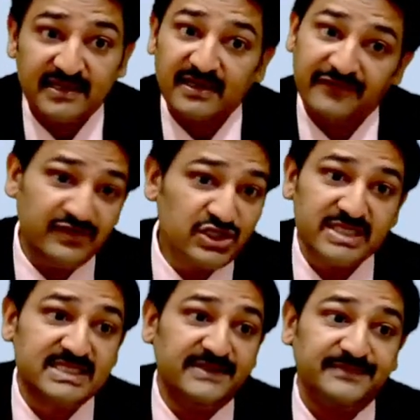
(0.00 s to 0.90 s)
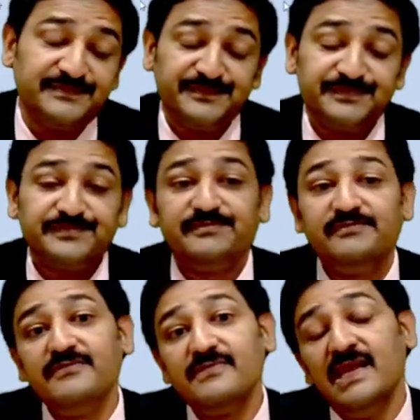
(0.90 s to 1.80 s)
efficiency.
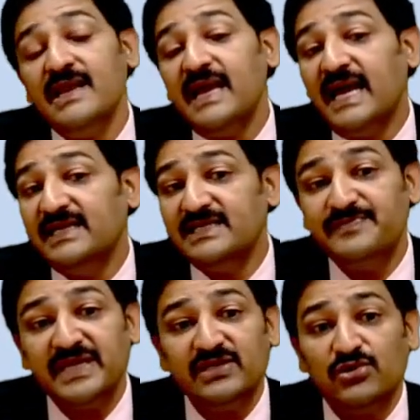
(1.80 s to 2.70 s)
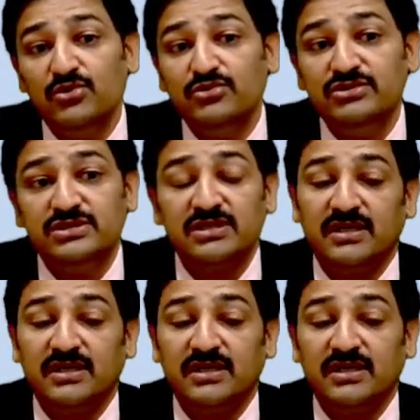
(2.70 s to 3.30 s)
And it may include